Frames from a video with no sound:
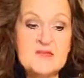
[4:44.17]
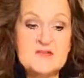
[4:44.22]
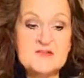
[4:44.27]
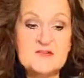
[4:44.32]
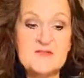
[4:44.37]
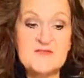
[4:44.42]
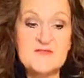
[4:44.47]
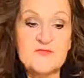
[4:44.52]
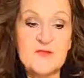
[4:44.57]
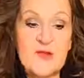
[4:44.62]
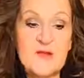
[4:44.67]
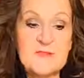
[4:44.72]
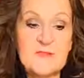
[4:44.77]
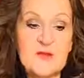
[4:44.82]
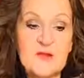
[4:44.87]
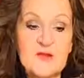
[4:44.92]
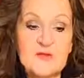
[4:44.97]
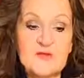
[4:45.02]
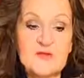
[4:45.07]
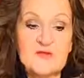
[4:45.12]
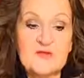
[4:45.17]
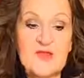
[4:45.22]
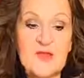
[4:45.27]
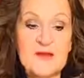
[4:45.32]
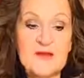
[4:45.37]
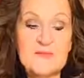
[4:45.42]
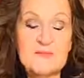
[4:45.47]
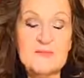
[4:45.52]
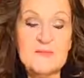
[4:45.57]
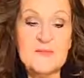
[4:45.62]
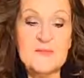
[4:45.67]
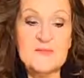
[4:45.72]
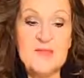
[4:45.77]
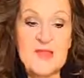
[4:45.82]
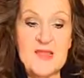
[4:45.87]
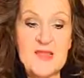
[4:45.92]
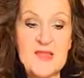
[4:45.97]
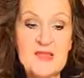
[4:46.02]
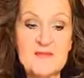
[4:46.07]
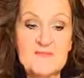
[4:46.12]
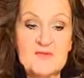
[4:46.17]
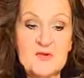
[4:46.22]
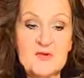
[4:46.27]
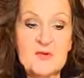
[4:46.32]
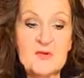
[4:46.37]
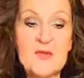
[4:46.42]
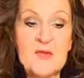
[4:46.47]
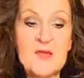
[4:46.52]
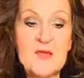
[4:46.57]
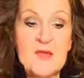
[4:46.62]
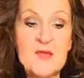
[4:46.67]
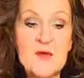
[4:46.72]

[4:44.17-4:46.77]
to frame their understanding behavior